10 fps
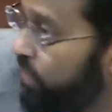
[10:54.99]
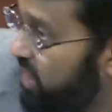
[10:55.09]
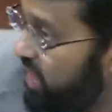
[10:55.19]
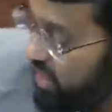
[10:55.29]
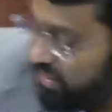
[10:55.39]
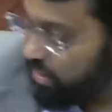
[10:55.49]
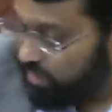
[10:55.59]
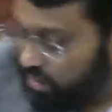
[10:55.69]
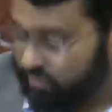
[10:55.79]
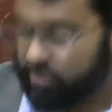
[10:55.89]
that is a
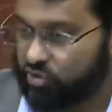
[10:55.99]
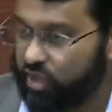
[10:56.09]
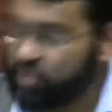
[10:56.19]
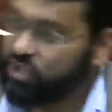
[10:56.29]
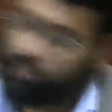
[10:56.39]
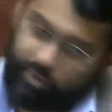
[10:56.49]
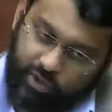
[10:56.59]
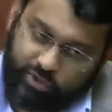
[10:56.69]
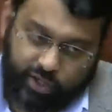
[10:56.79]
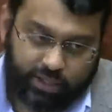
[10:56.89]
bit of a stretch, and we
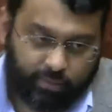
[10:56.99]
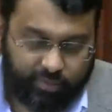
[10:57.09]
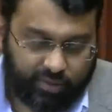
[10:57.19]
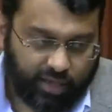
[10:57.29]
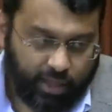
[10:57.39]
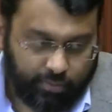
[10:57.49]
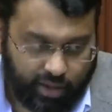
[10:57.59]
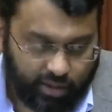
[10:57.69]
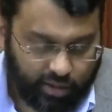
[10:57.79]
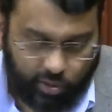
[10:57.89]
already talked about bid'ah. I'm
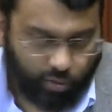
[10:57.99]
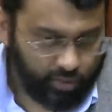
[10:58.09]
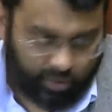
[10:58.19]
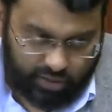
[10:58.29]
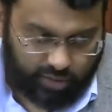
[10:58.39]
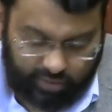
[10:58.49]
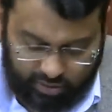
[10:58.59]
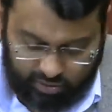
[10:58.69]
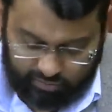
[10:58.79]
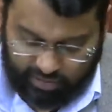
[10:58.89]
not going to go down
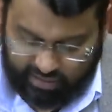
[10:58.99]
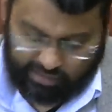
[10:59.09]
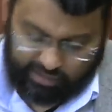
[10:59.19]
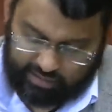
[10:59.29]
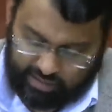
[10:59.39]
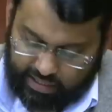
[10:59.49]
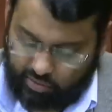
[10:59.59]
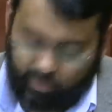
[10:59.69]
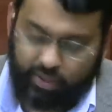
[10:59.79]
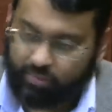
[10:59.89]
that basically today, it's
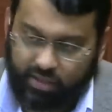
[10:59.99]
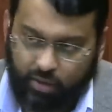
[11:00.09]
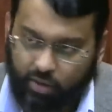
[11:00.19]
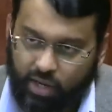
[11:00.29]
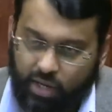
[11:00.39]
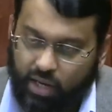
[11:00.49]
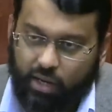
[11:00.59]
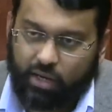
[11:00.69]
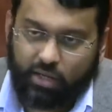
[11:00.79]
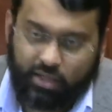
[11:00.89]
already been there.
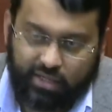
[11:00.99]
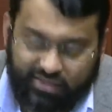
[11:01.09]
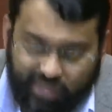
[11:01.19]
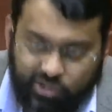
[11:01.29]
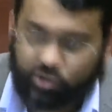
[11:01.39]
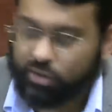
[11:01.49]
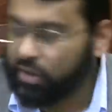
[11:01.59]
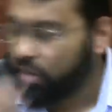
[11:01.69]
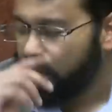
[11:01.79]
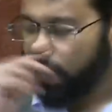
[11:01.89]
Uh,
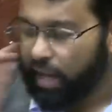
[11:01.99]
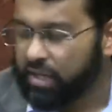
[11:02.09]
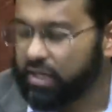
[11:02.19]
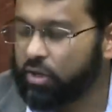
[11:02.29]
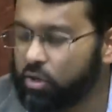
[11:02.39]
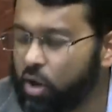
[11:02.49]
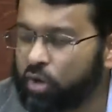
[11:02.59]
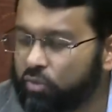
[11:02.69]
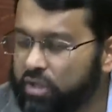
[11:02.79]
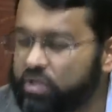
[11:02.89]
essentially, any
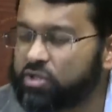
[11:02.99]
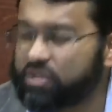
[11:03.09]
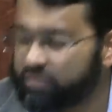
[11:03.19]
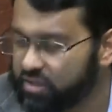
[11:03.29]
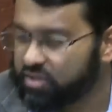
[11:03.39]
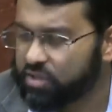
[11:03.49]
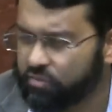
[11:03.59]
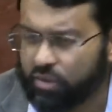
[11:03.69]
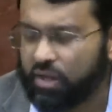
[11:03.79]
non religious festival